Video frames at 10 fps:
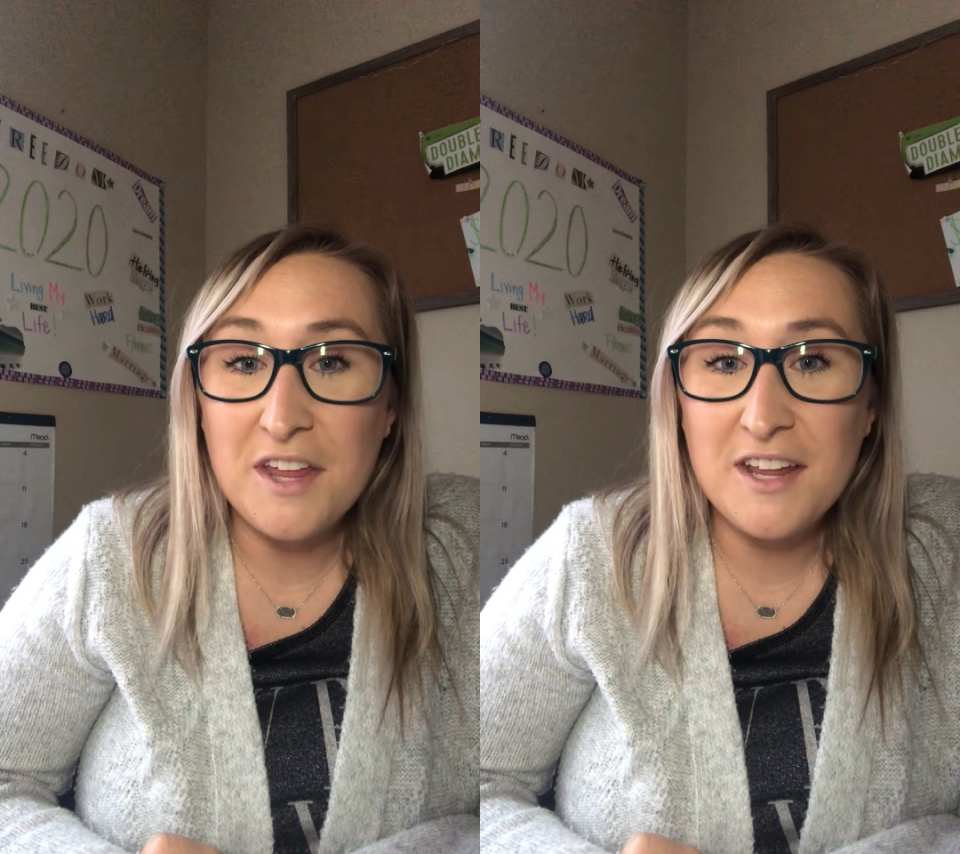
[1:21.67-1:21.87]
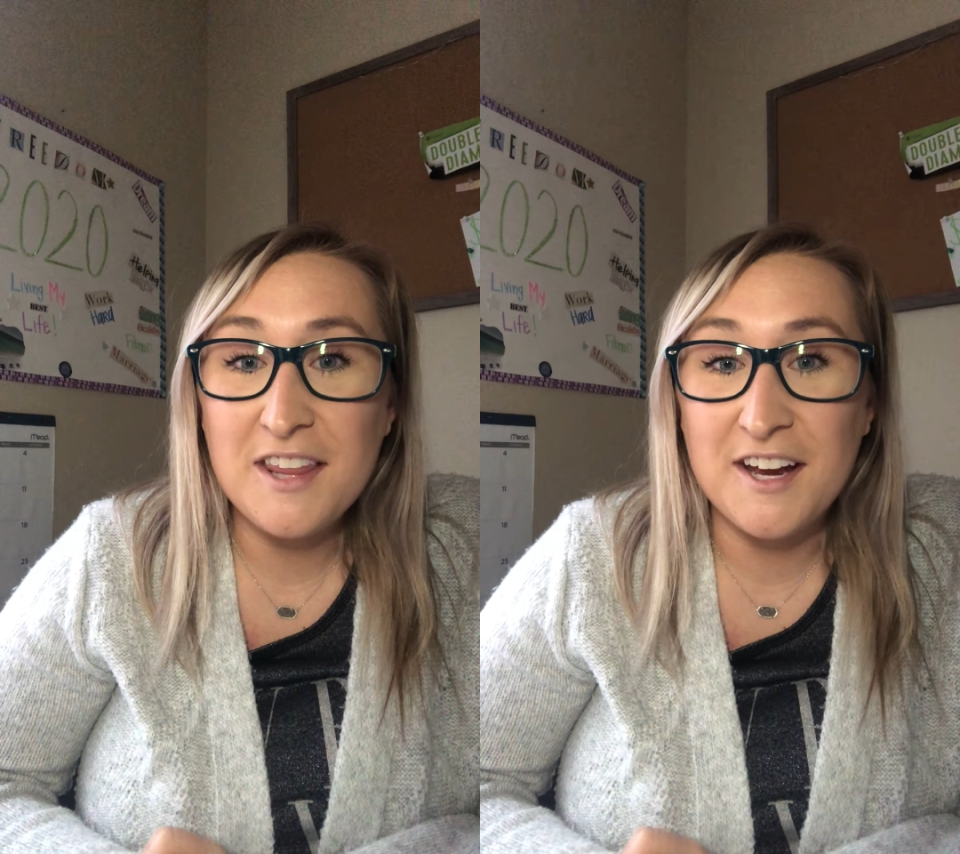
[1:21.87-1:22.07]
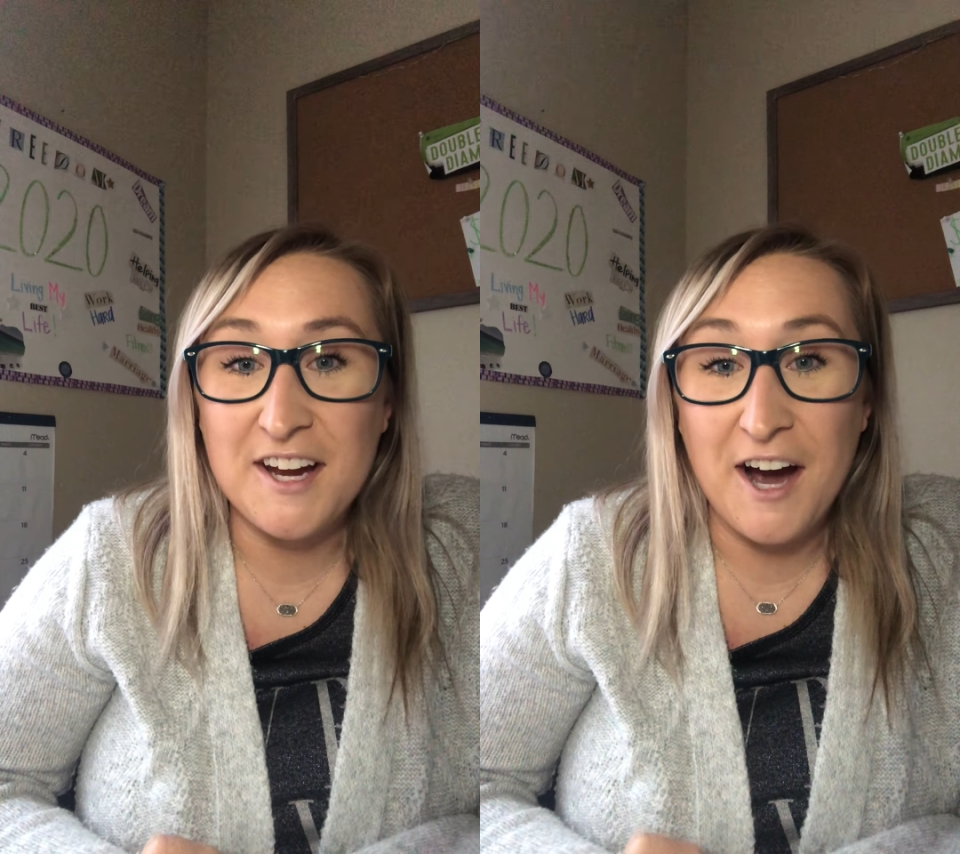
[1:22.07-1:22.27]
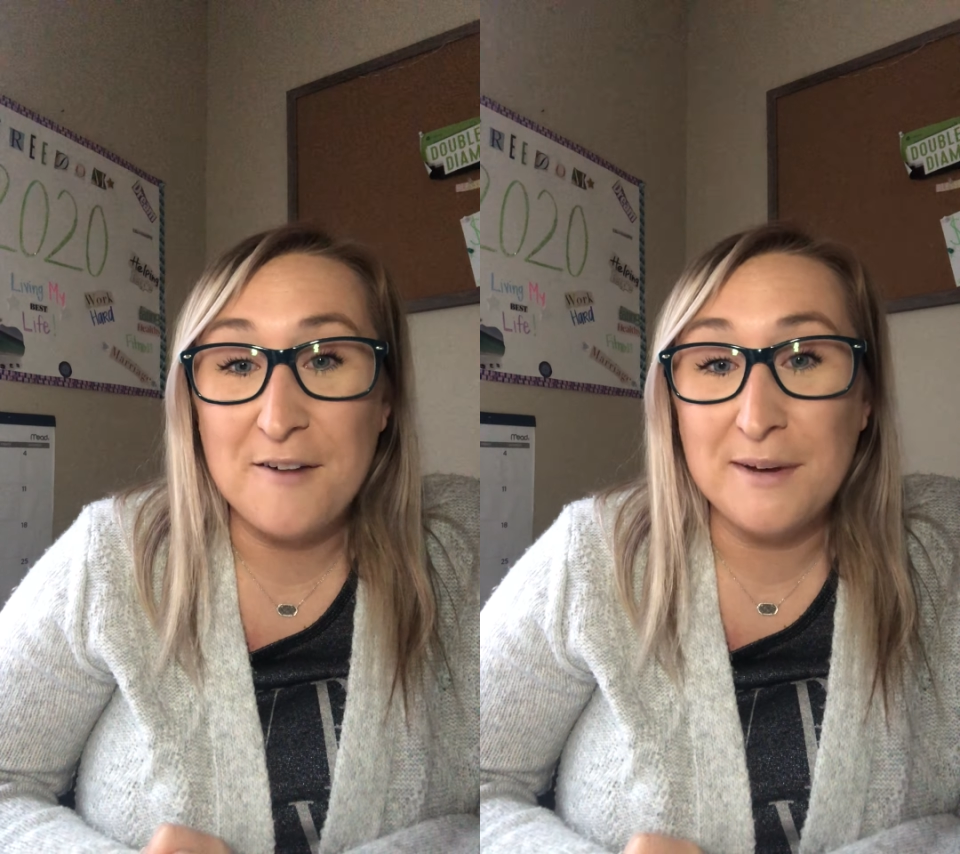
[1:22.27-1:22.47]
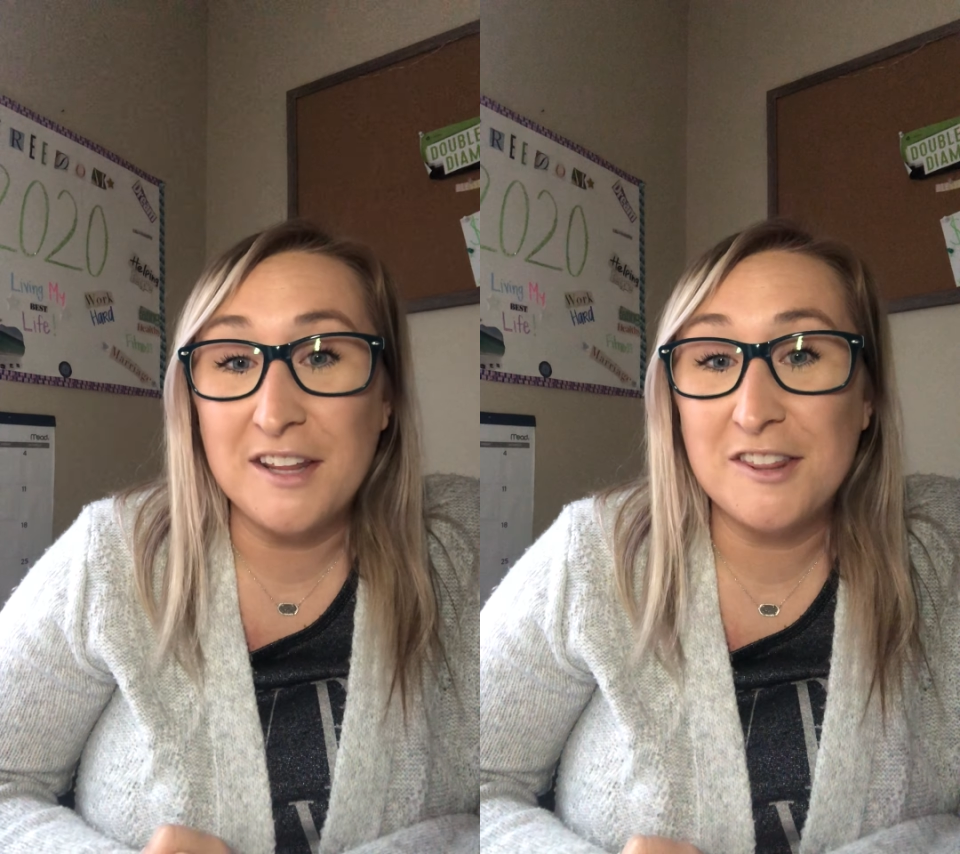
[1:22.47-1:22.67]
thing that
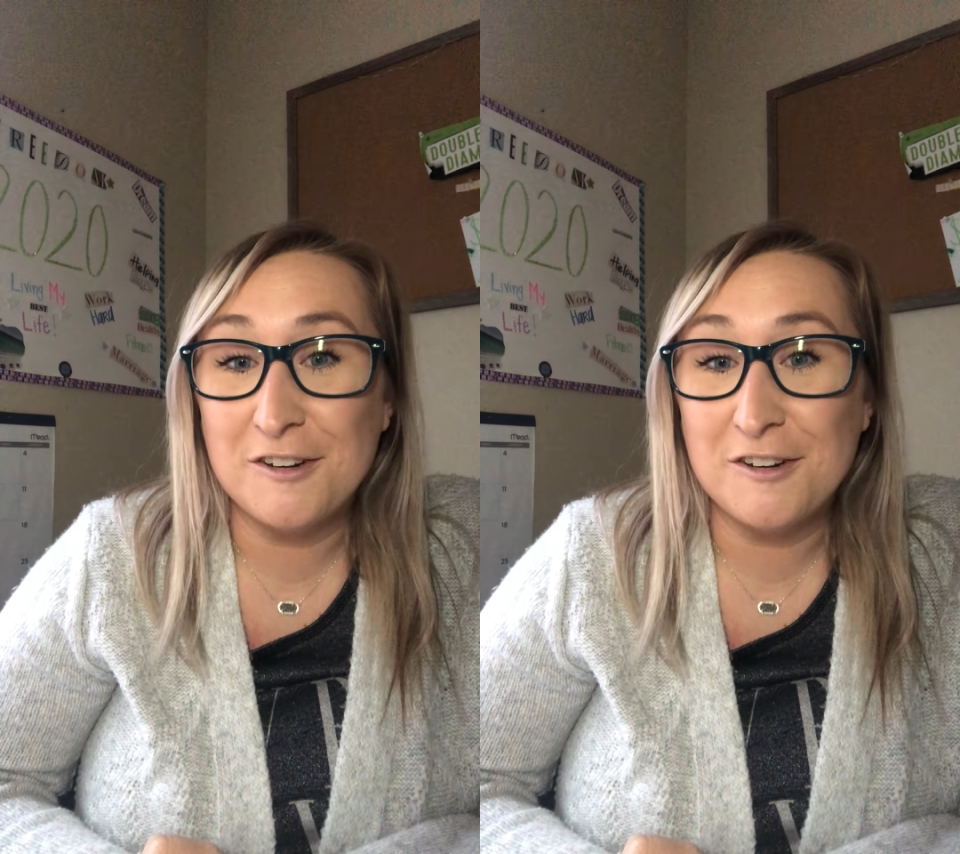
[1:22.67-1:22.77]
got me